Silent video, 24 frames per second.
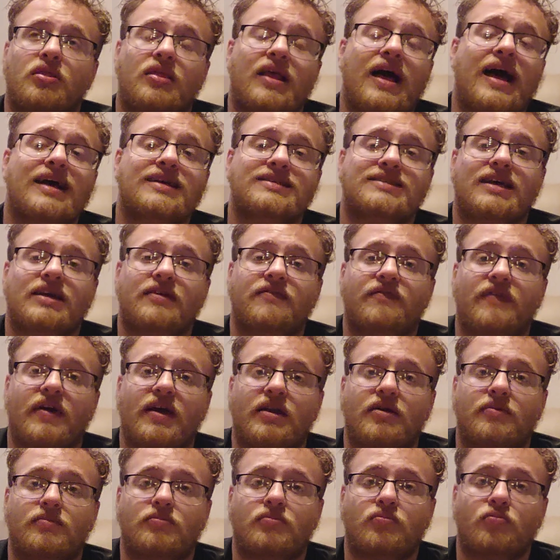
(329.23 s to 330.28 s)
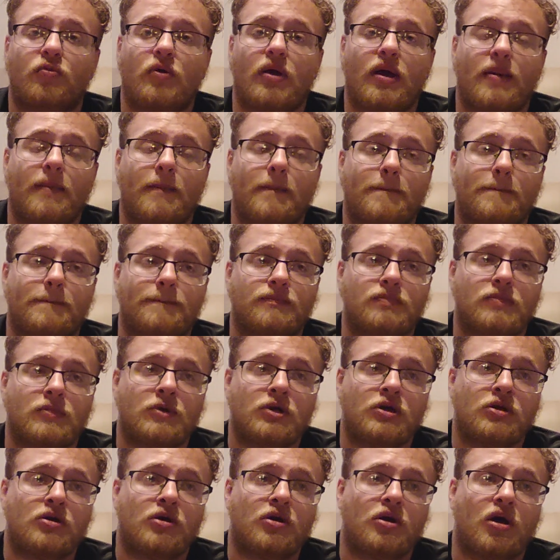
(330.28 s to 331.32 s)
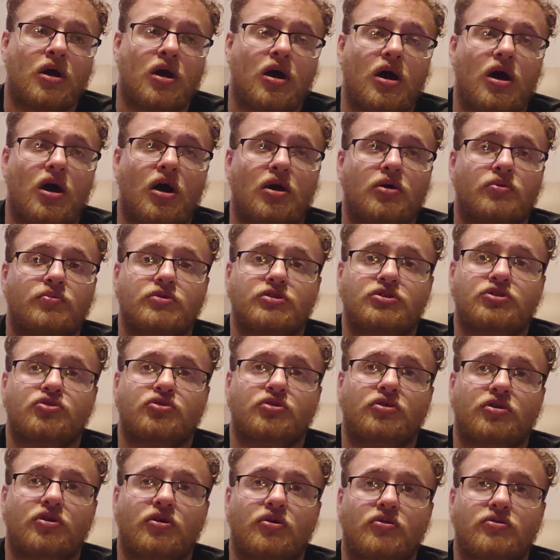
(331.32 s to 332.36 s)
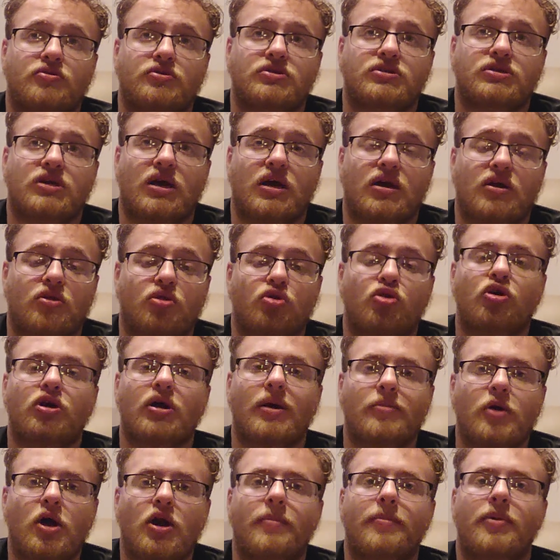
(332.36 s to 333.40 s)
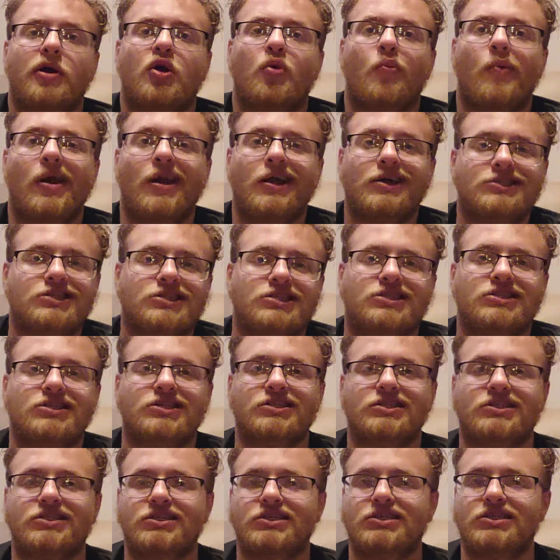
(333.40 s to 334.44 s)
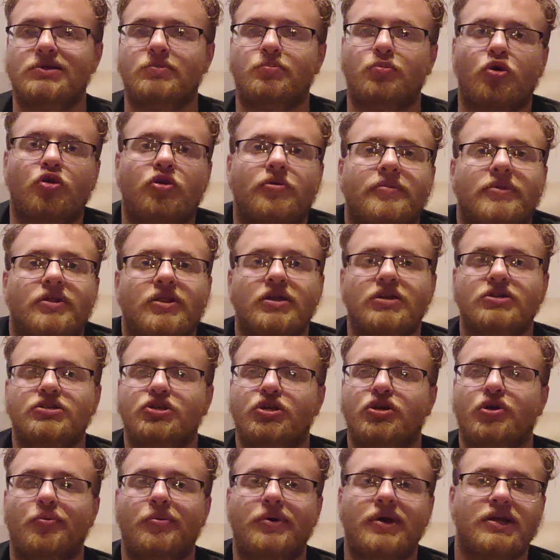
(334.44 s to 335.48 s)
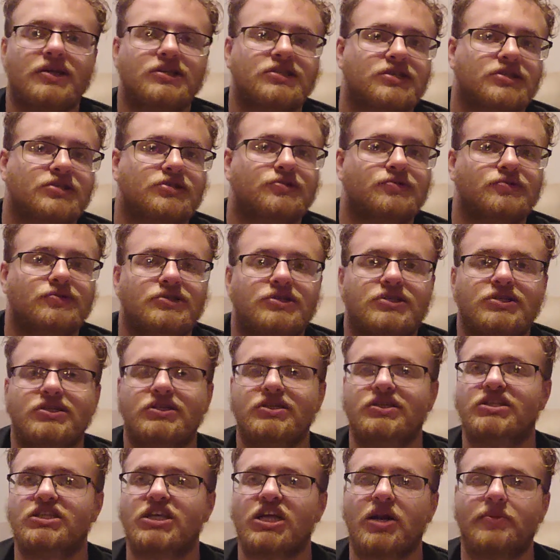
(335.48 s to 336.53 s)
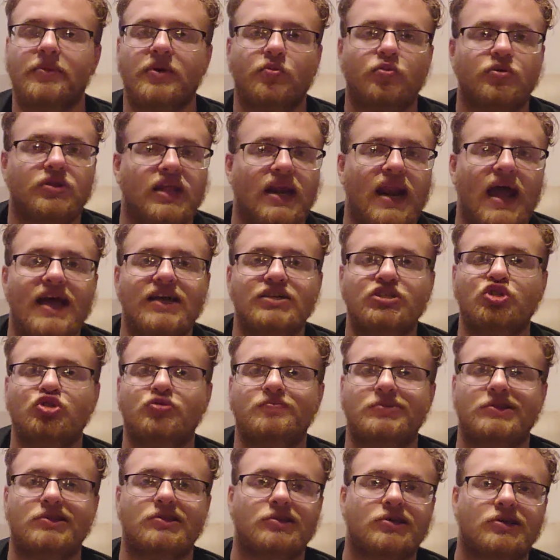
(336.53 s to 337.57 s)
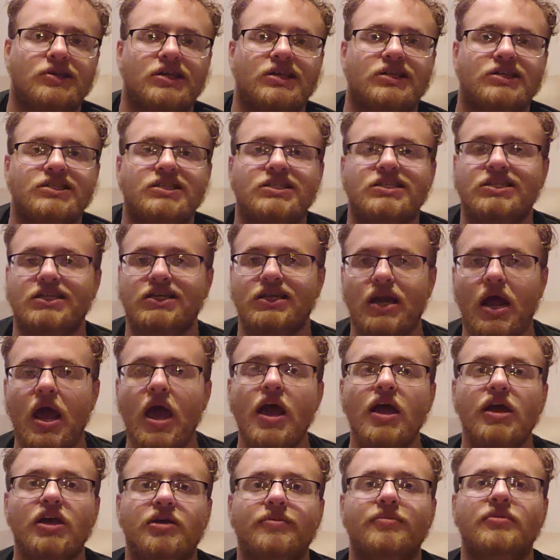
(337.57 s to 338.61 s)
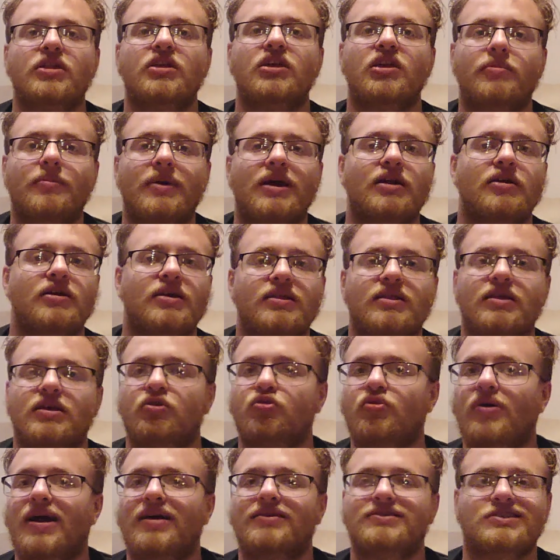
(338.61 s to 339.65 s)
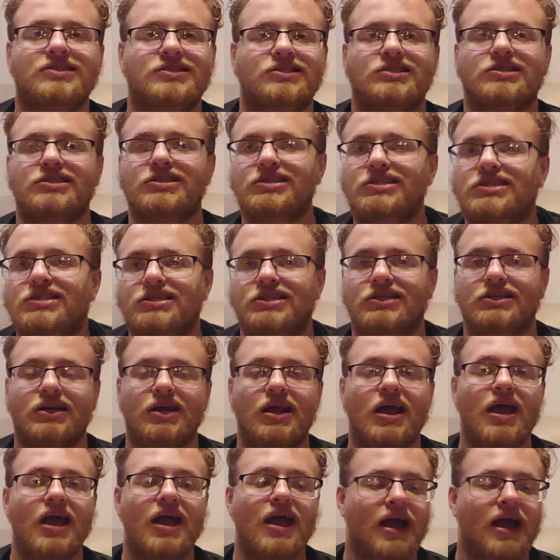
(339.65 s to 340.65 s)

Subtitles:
Lies Like Venom, right? Which sort of goes like, look, I'm gonna book a winner, just you see. Broke a million, trick a winning, just you see. Cinnamon with an stupid looking scene. Chameleon, command, killing crowd, such a scene.